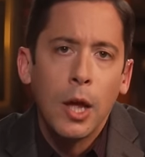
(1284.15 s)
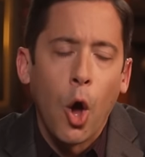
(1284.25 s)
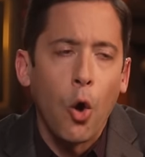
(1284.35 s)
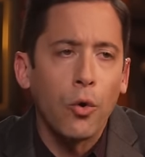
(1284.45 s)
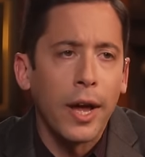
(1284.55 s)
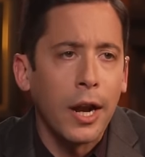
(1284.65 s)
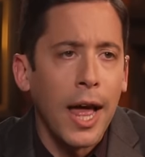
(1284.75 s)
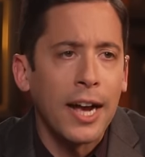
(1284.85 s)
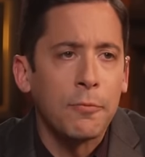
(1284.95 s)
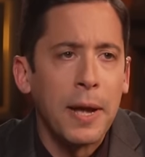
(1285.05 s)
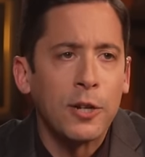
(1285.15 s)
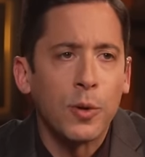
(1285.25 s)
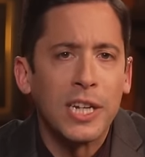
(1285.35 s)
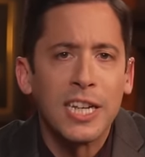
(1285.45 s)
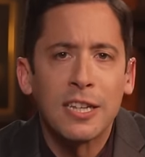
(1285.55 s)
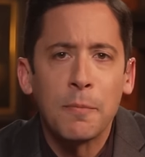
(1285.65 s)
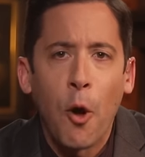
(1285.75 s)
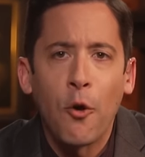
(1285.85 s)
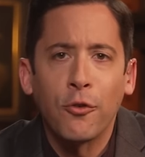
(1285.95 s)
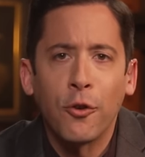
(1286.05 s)
oh, and a lack of patriotism
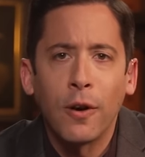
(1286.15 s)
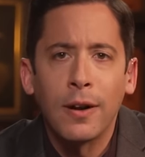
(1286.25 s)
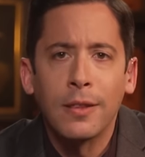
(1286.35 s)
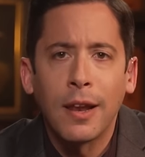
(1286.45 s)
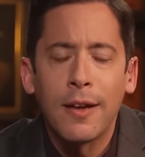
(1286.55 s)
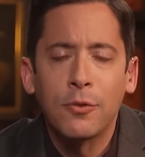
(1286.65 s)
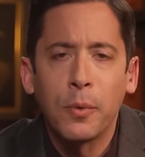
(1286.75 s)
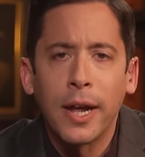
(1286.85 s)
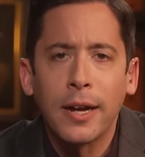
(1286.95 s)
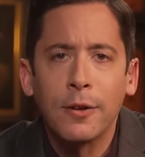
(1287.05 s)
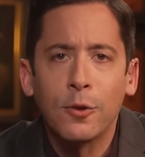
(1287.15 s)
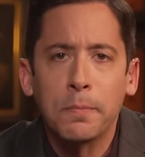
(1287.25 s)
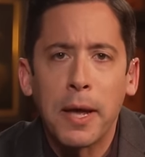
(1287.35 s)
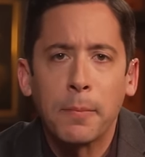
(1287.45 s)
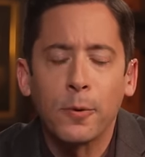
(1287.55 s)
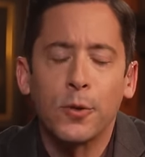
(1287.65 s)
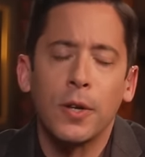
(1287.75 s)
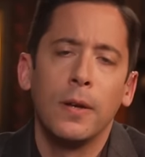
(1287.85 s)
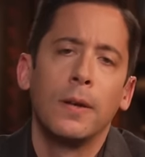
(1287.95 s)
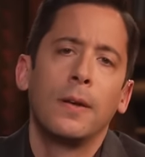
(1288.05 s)
over in the left wing newspapers.
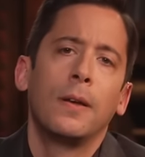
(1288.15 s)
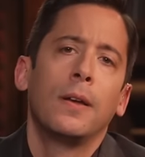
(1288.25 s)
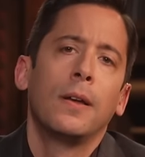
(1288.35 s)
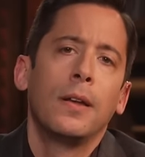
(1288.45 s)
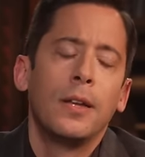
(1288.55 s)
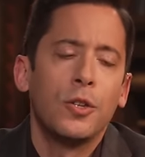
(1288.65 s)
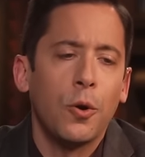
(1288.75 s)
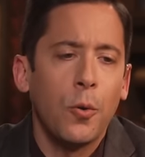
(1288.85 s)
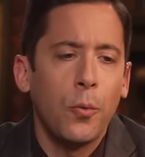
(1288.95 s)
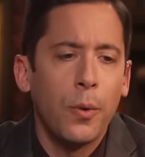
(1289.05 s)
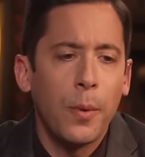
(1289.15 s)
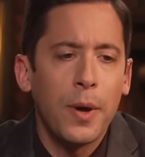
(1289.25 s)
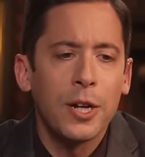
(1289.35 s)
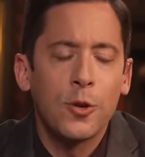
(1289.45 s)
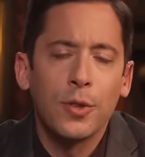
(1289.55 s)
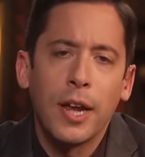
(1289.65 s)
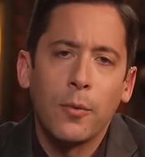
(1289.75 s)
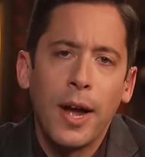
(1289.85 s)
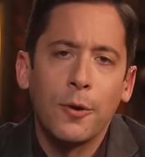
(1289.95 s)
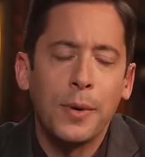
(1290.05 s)
So when we want to turn that
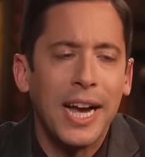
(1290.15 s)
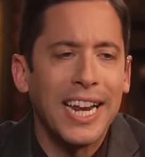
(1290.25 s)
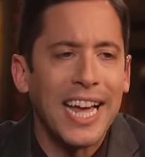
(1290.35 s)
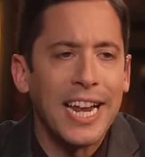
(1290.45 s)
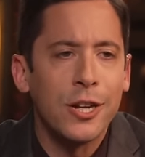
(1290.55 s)
around, we got to get